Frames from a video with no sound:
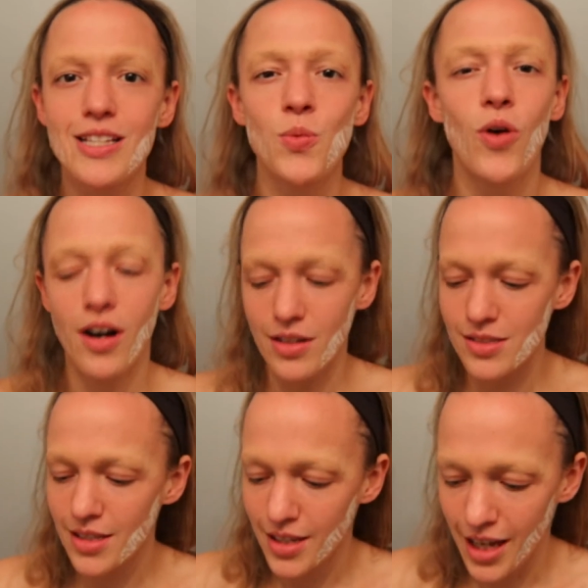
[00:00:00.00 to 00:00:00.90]
this
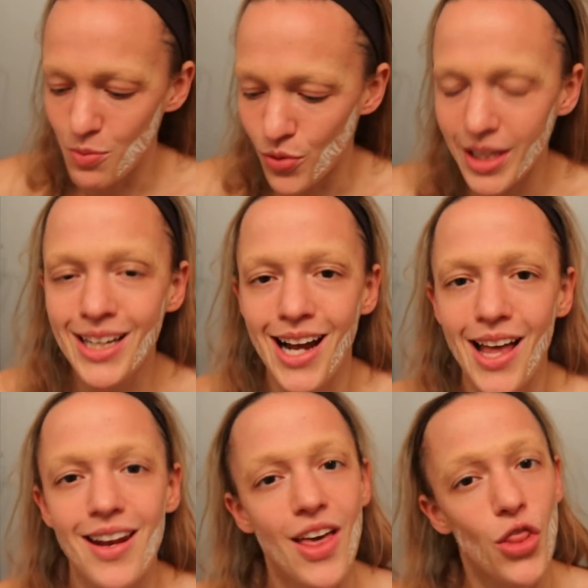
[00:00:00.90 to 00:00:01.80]
works. I'm really
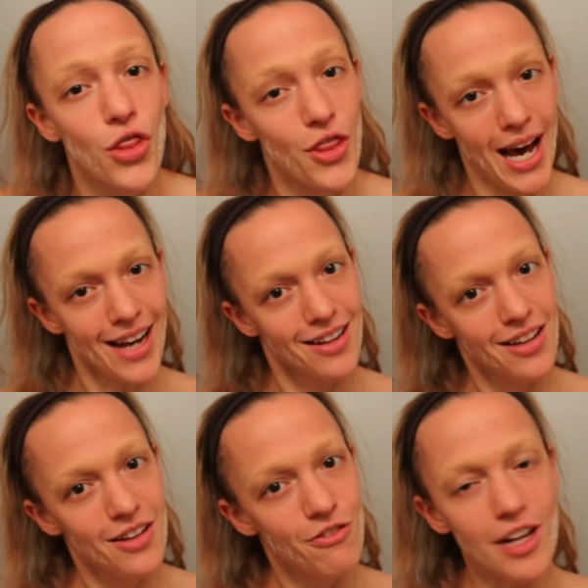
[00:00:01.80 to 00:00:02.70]
not
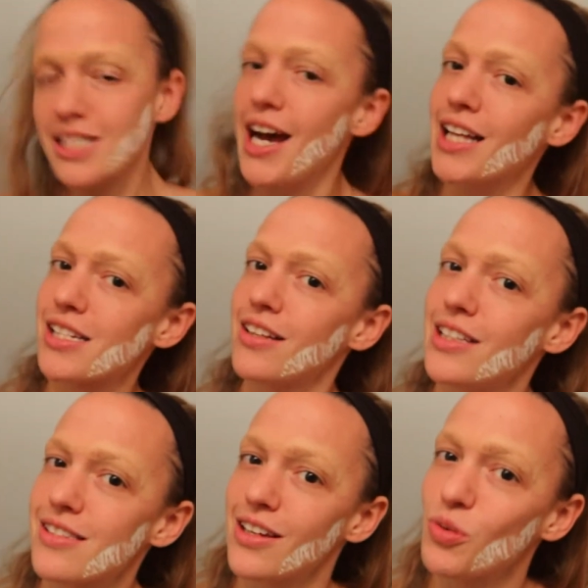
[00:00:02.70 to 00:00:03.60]
that
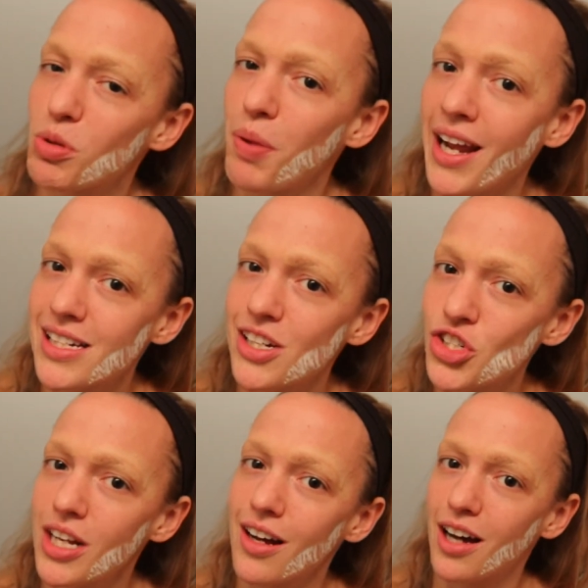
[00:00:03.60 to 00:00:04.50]
fantastically skilled with painting
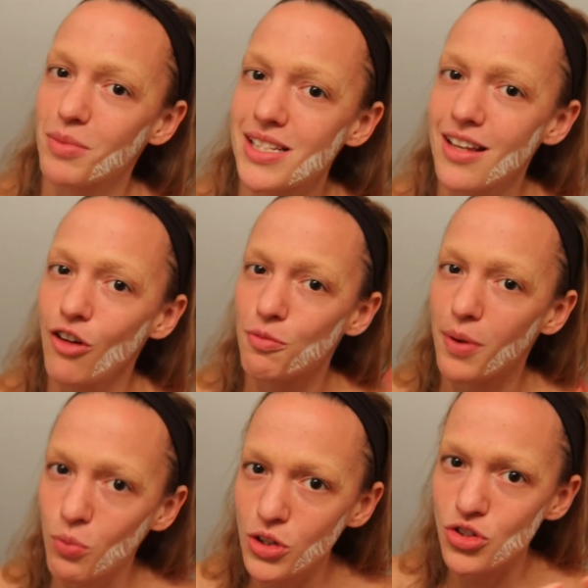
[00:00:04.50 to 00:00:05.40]
shit on myself,
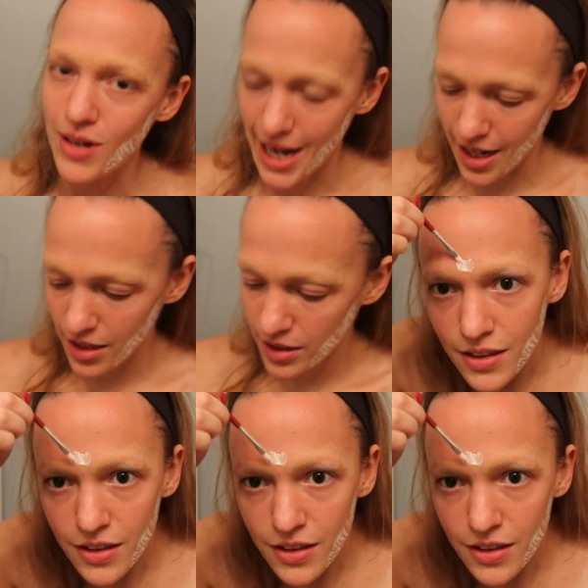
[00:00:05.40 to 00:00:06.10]
but we'll try.